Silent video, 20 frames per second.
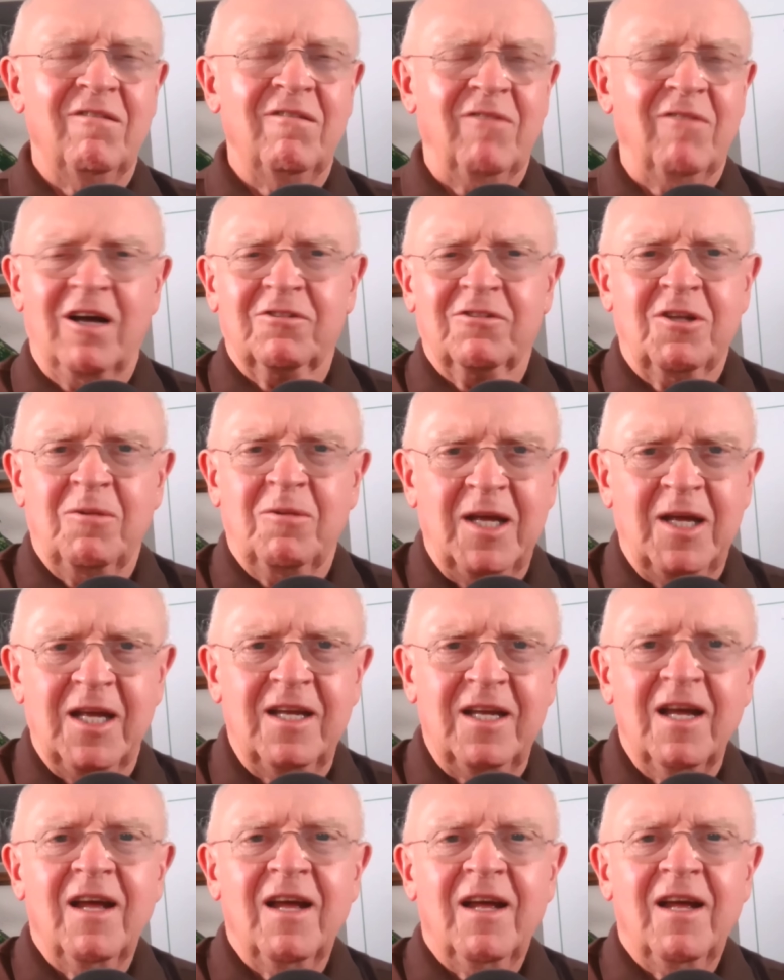Well, to
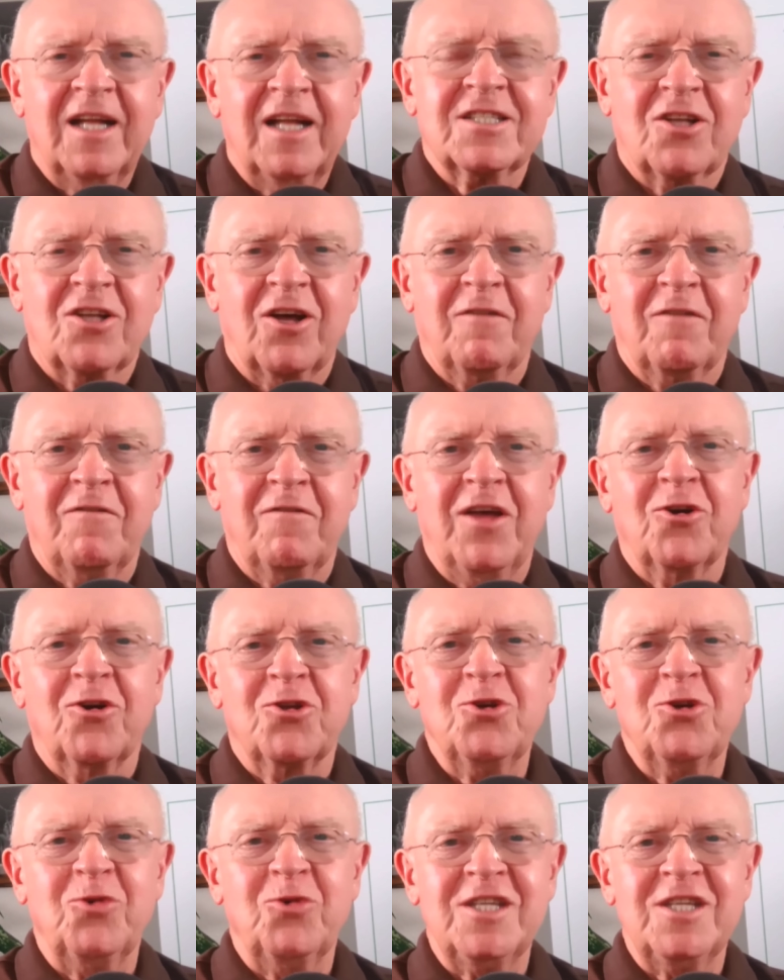me, it's not a
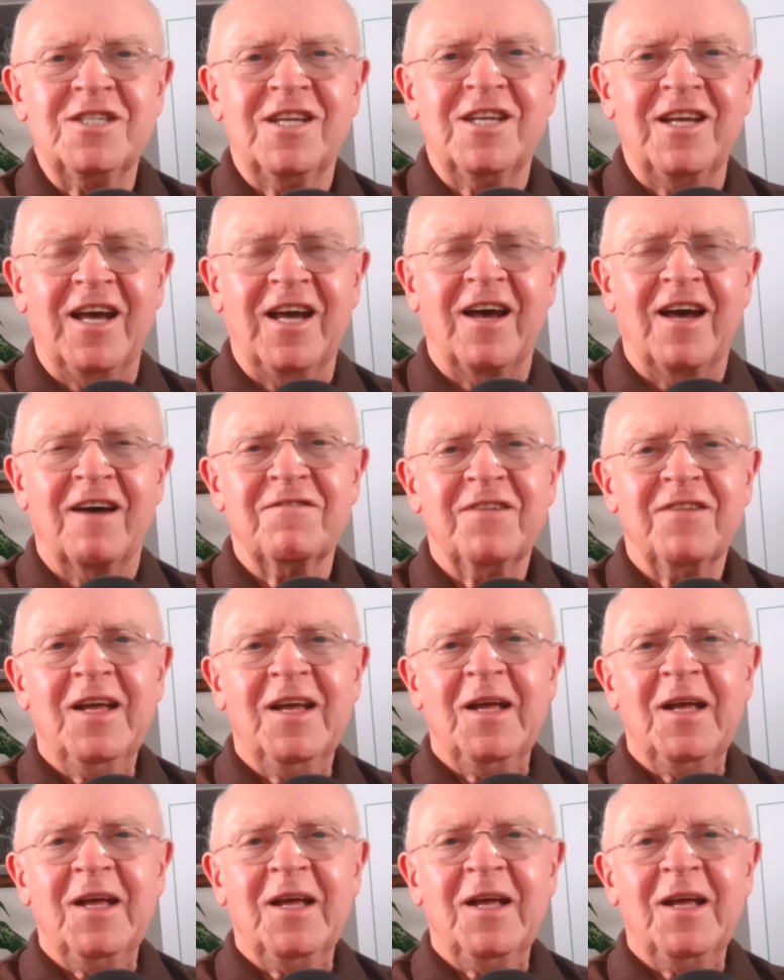value ETF.